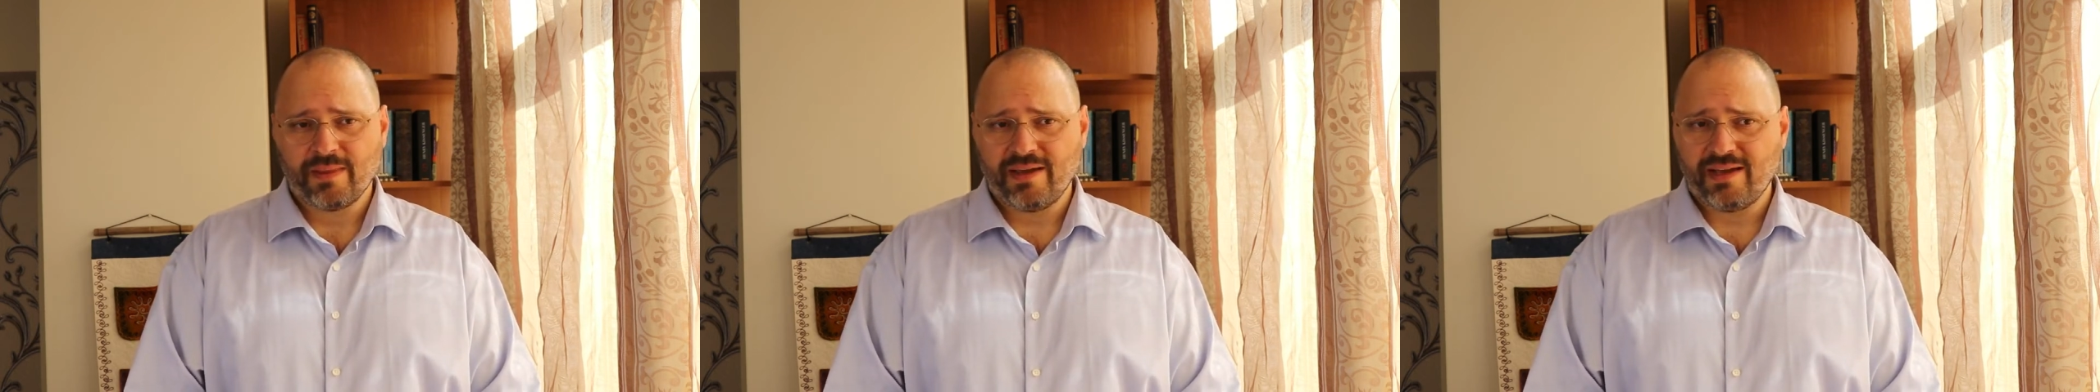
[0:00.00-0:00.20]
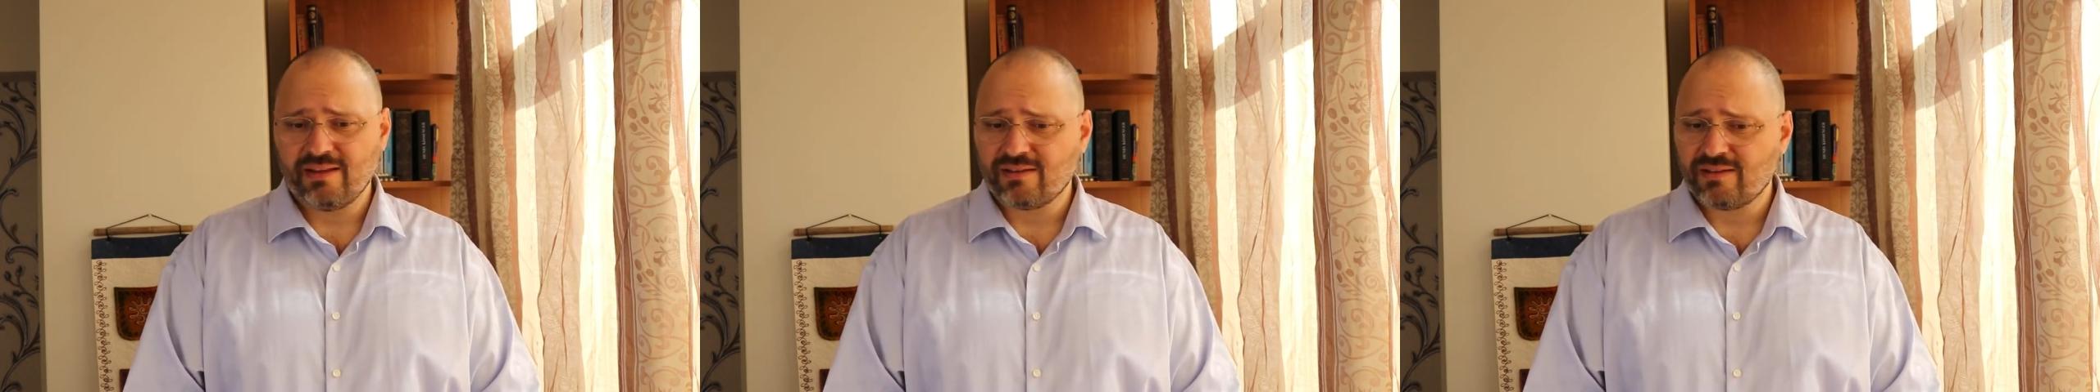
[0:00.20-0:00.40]

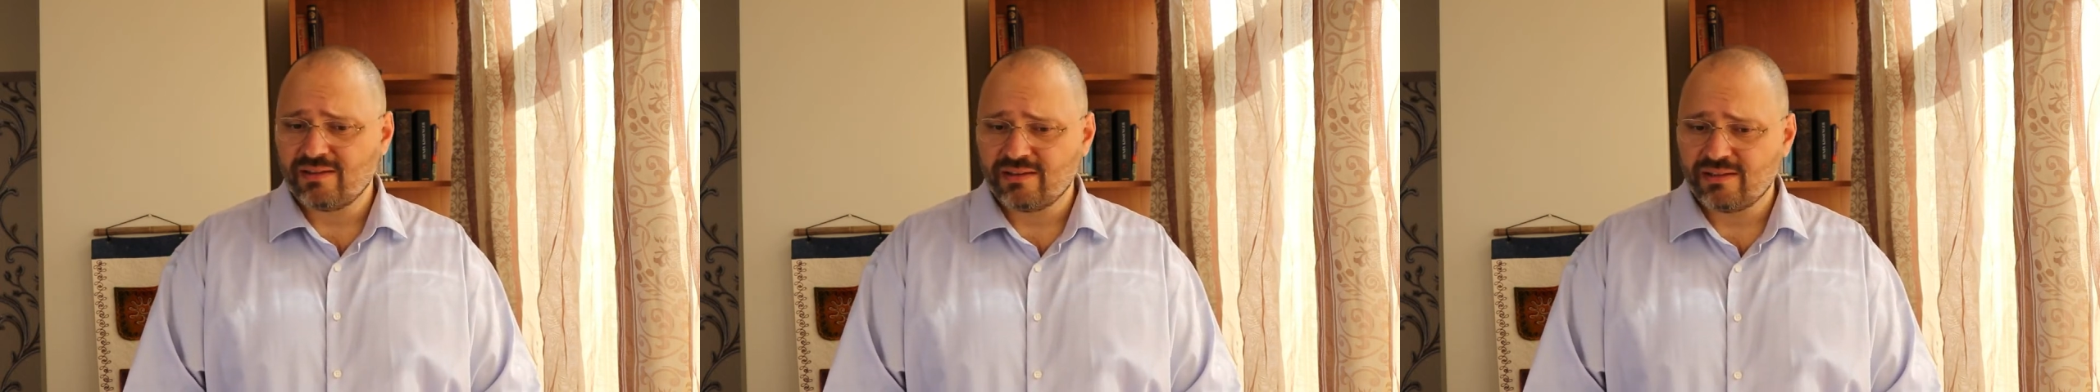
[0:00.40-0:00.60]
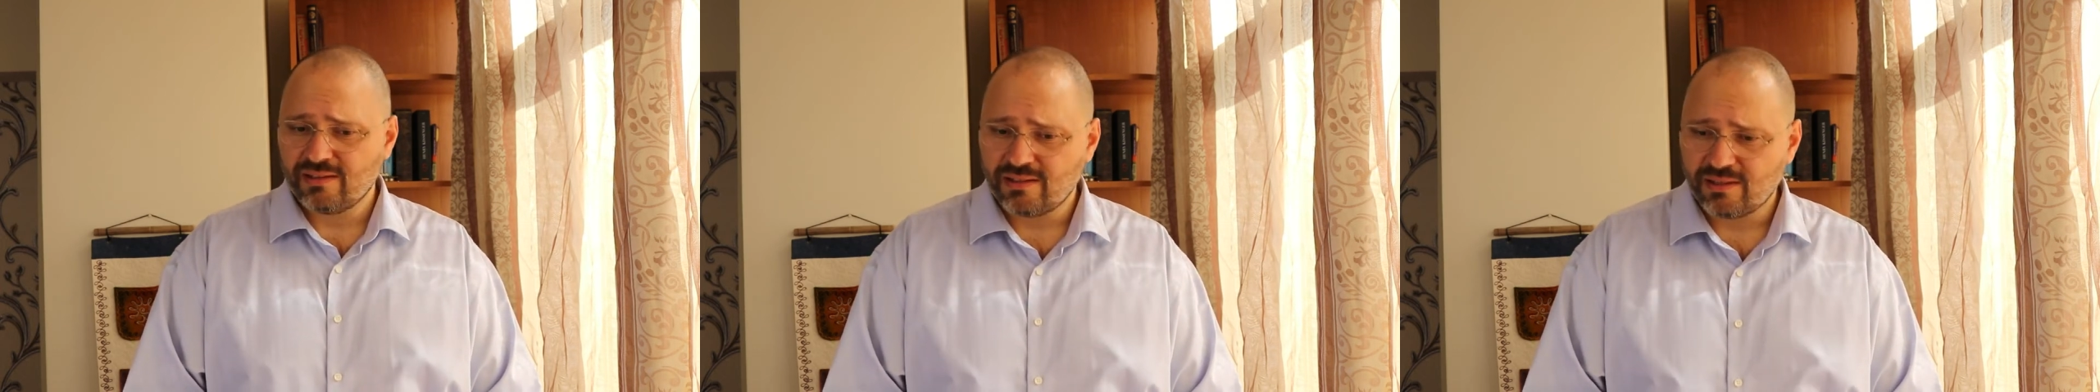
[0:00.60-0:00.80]
And
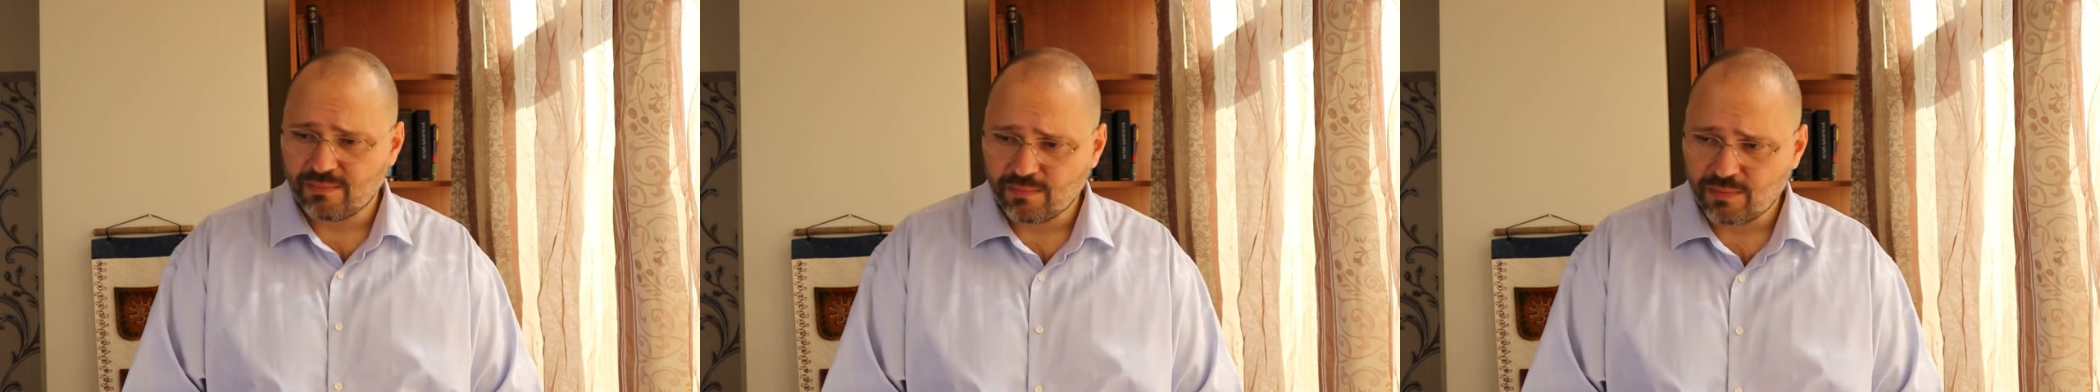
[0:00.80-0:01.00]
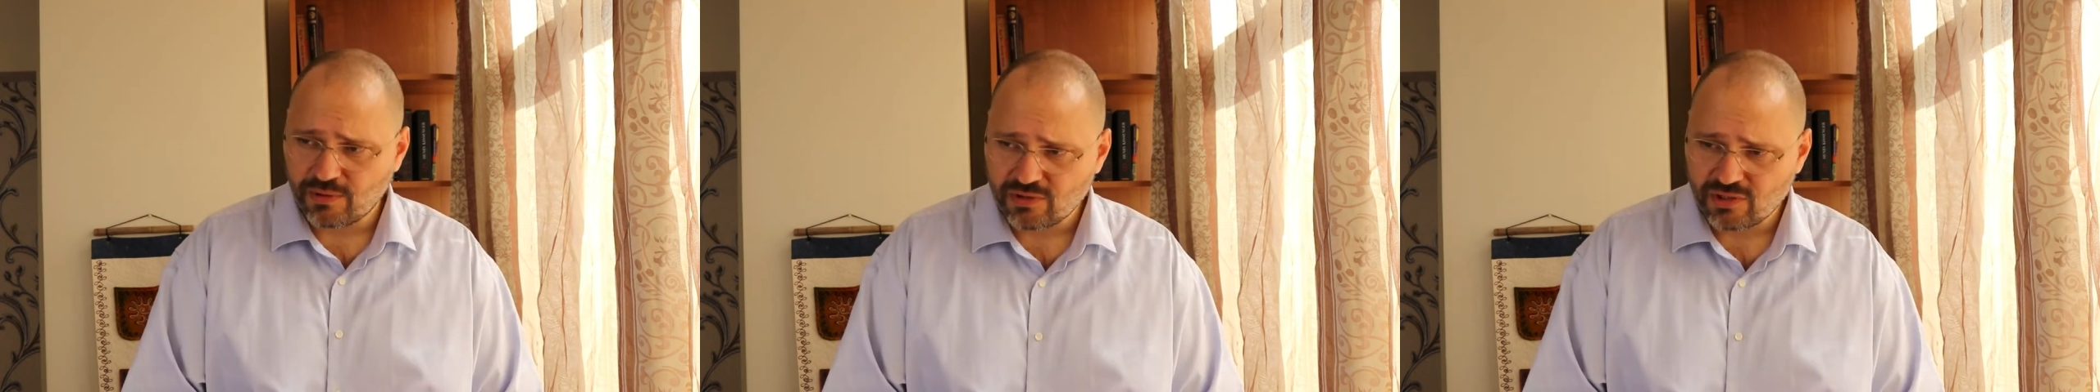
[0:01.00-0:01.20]

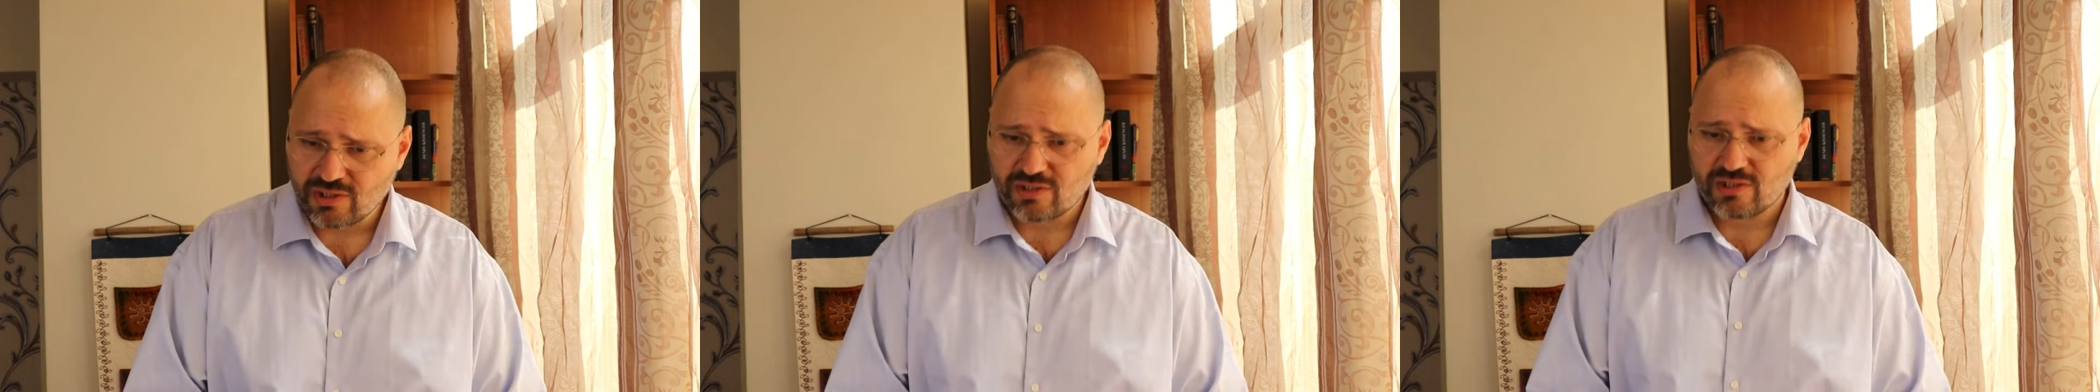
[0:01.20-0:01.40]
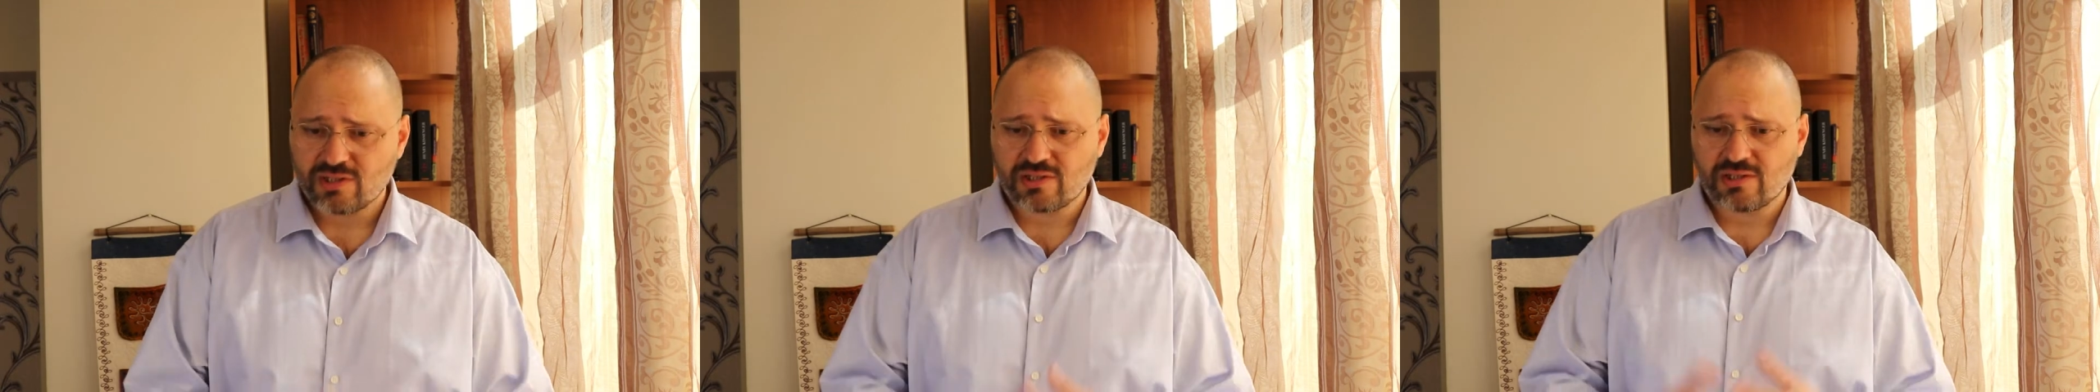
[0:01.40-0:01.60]
the
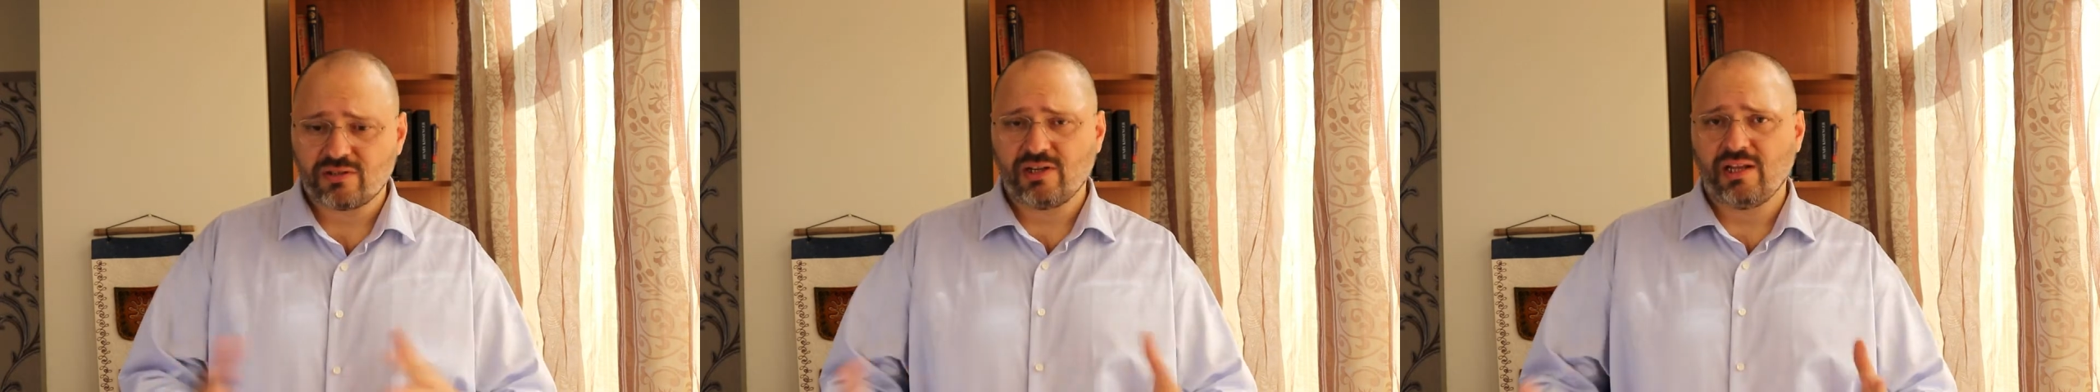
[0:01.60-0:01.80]
purchase is